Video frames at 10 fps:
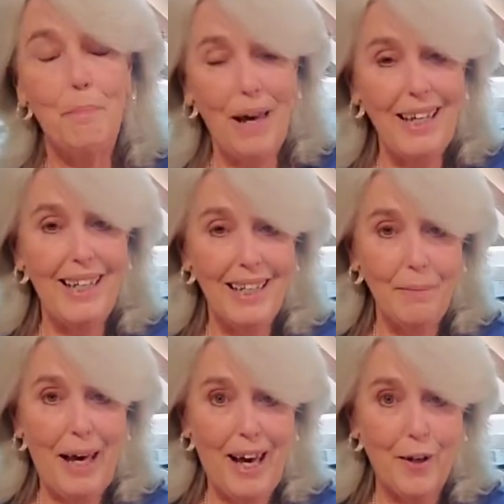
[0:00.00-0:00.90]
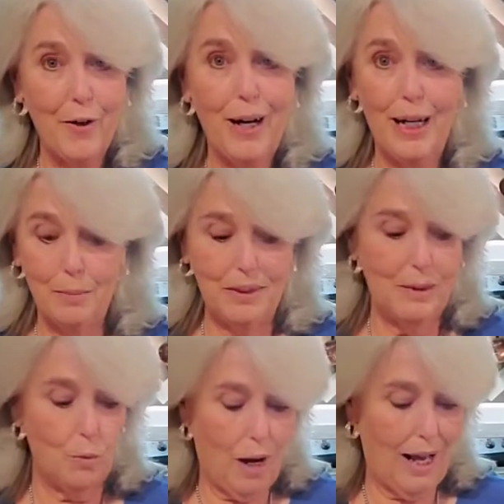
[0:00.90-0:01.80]
Baking powder
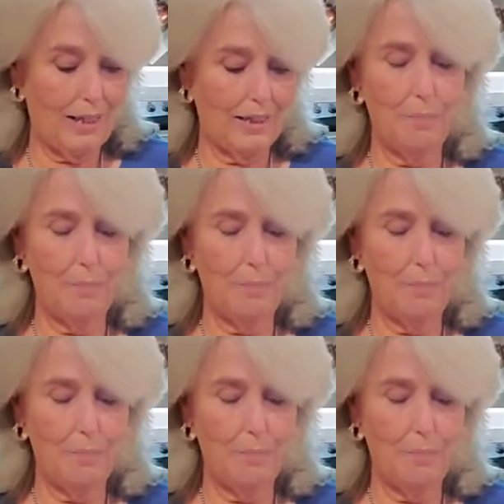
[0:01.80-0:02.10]
helps it rise.